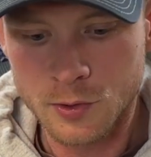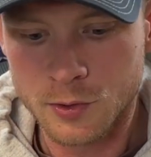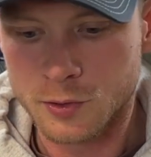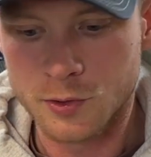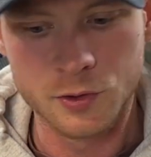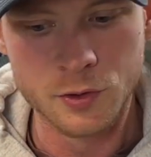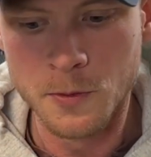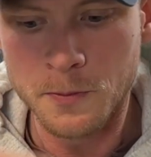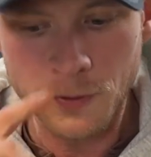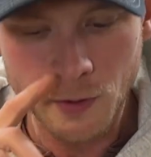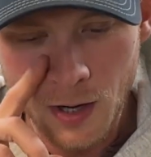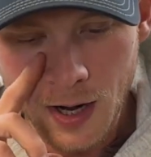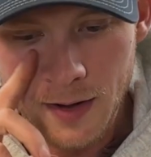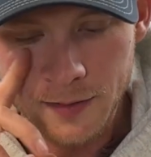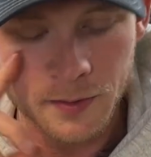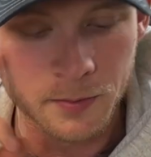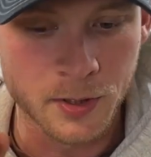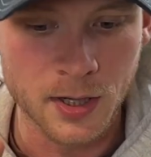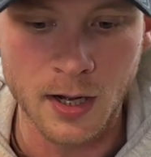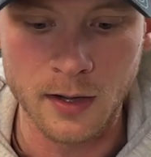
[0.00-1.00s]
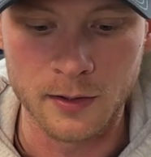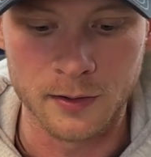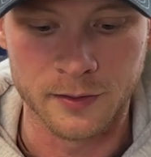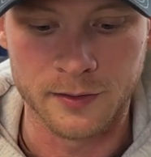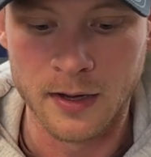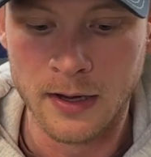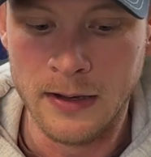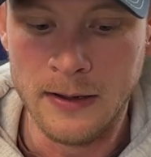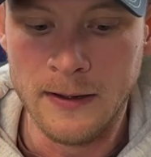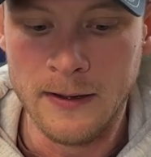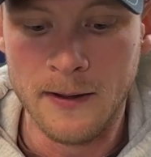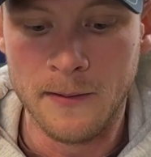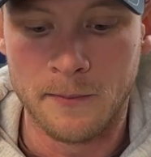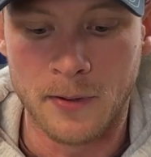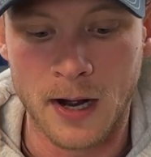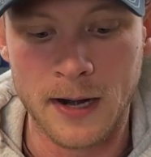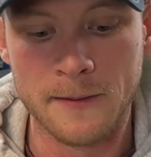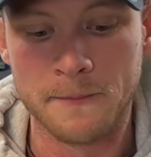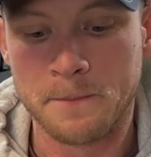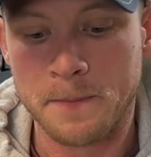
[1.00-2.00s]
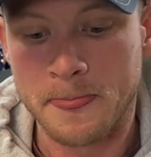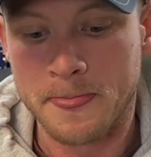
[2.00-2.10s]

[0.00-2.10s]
Super awesome colors. But